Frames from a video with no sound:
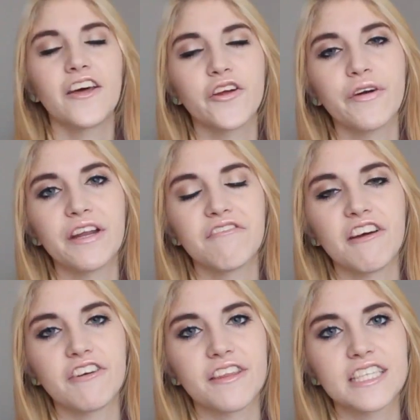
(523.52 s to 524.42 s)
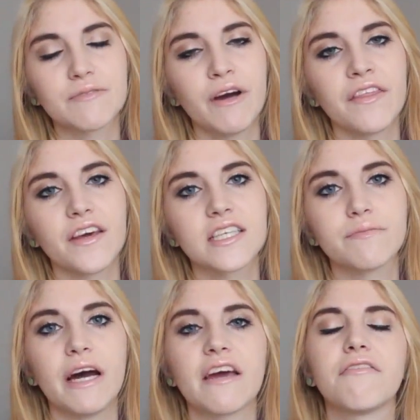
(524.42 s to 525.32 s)
Another random favorite this month is
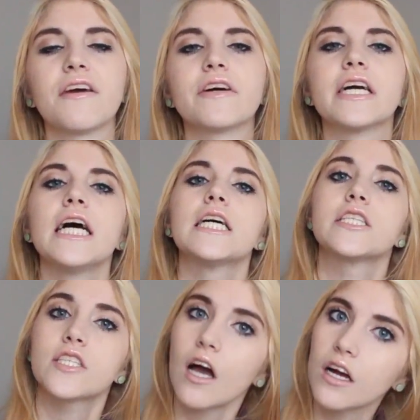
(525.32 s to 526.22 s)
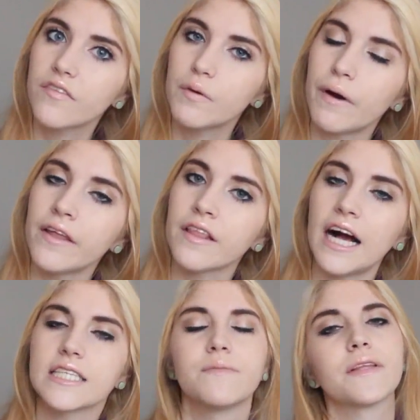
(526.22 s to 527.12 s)
my favorite song of the month.
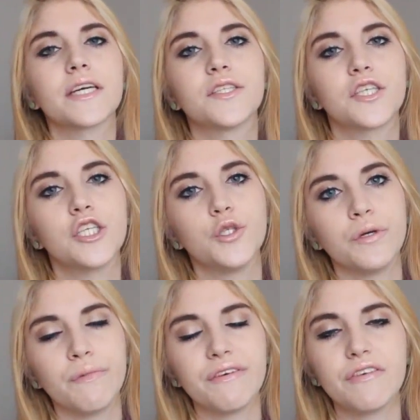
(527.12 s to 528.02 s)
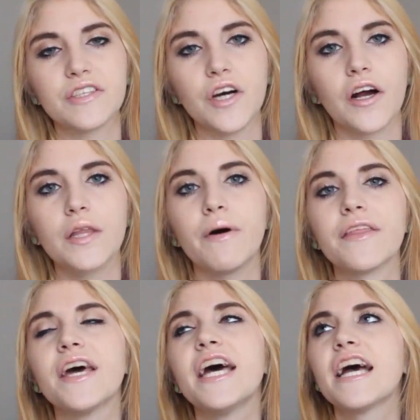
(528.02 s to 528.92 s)
Last month I started doing my favorite song of the month.